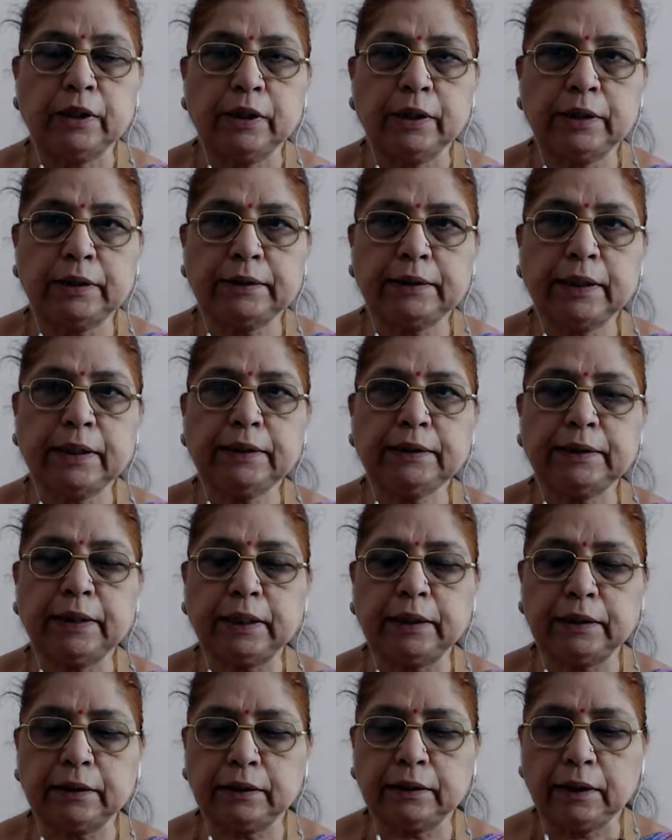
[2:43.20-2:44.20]
It says
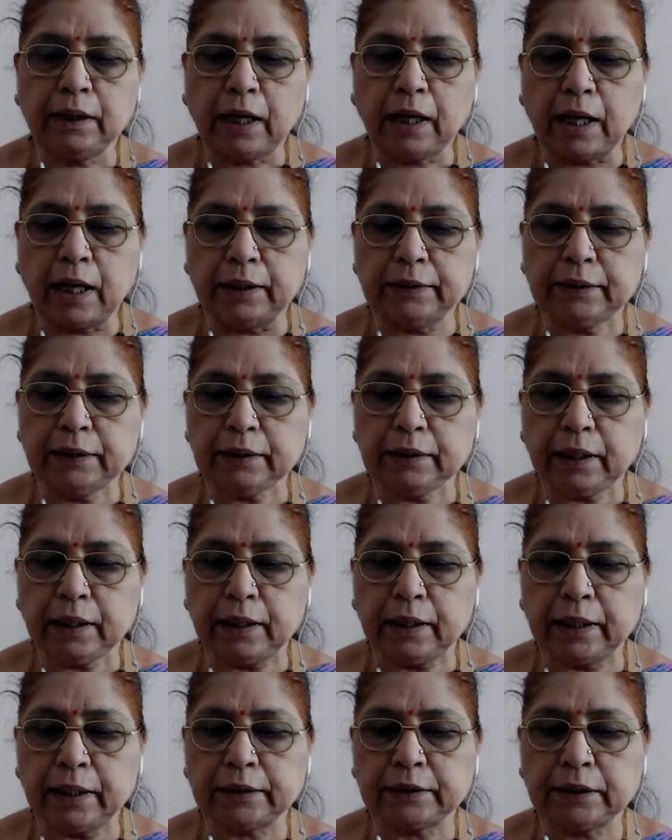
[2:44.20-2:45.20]
that other
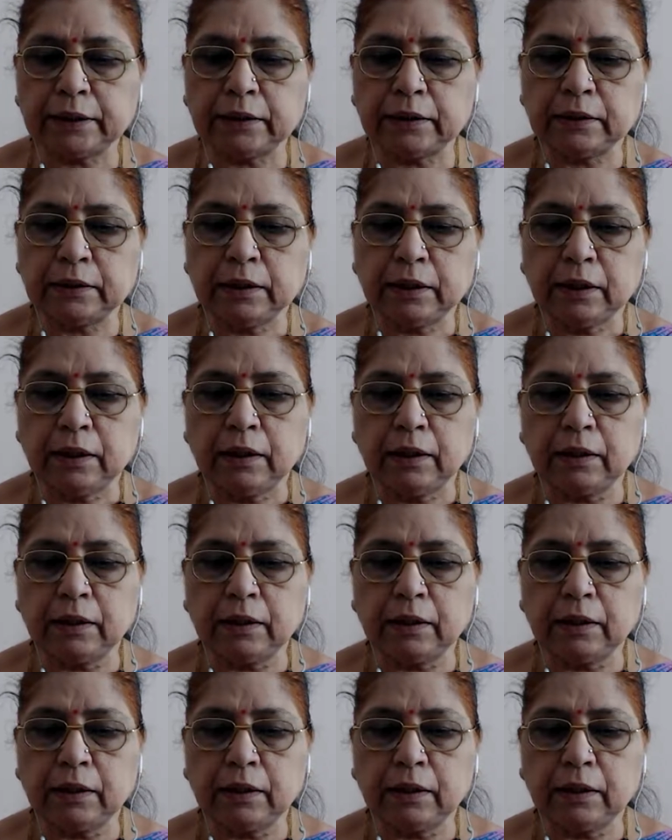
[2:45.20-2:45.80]
election